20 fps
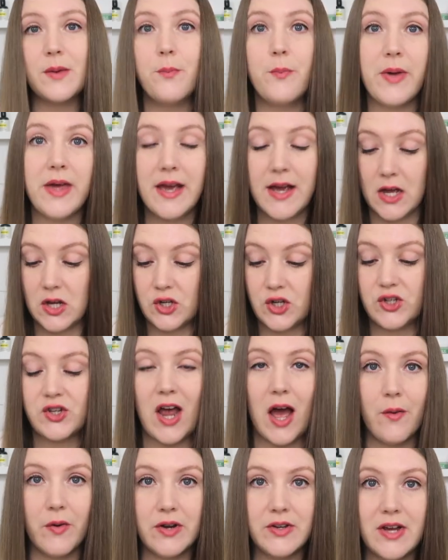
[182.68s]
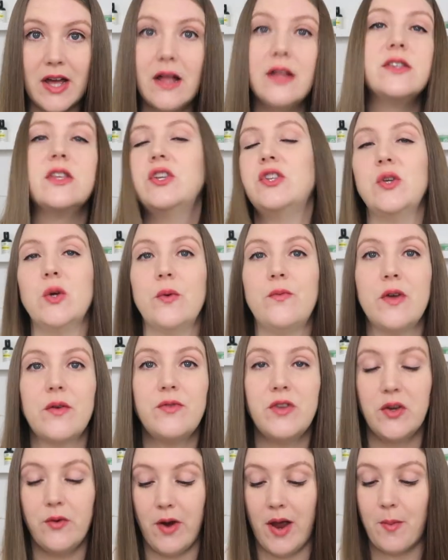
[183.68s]
a big shower gel. It's a
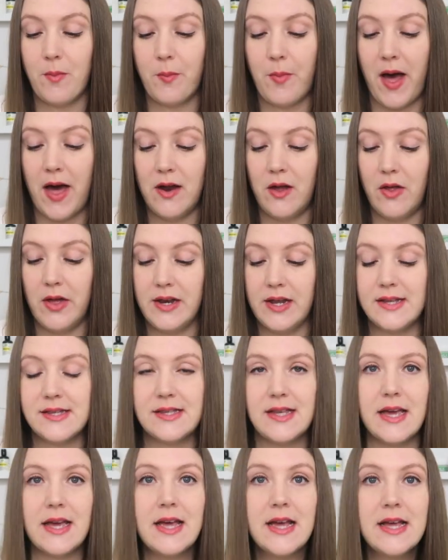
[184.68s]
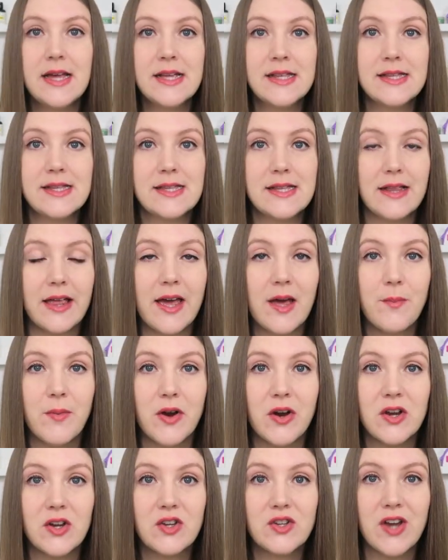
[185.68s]
250 gram bottle, and it is the
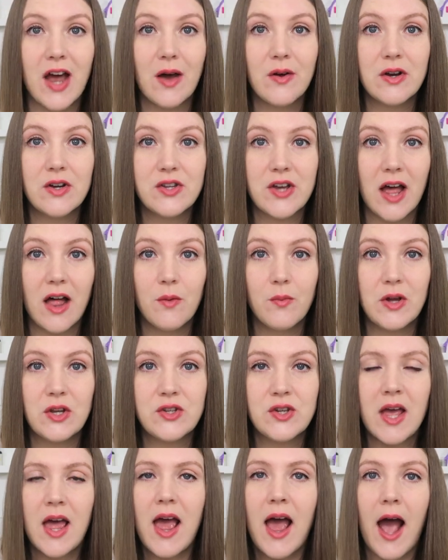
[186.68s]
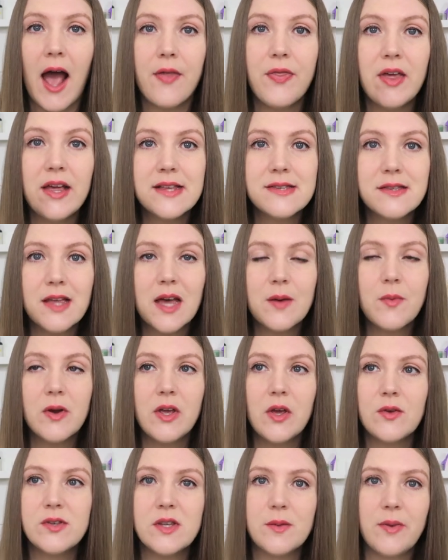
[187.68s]
Slammer shower gel, which I think
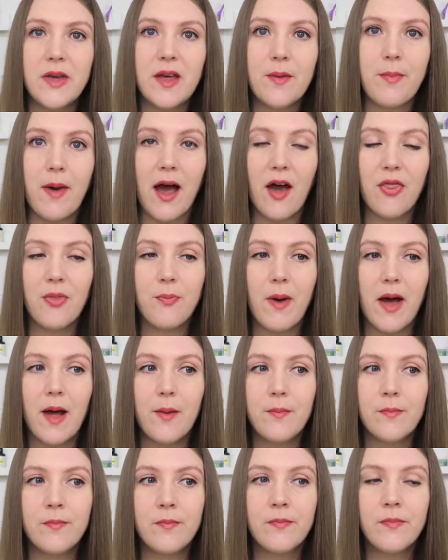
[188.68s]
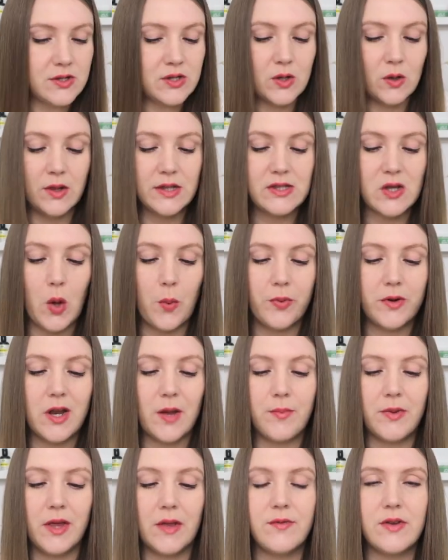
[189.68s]
Slammer used to be a bath bomb. So let's open it
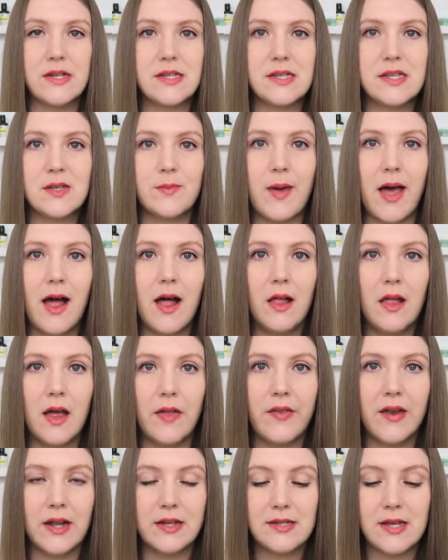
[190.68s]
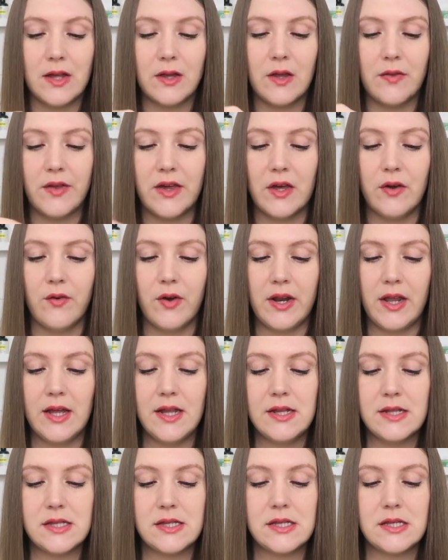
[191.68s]
up and give it a smell, and then I'll tell you the
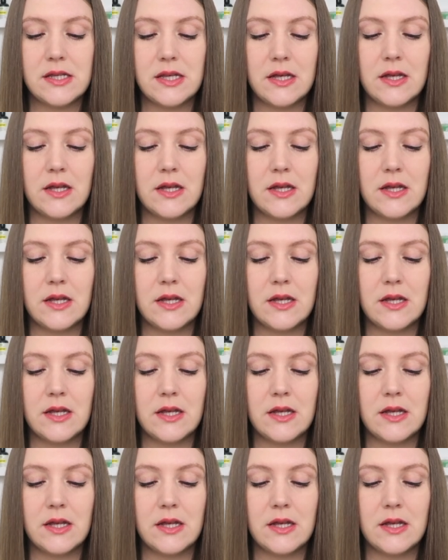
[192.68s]
ingredients.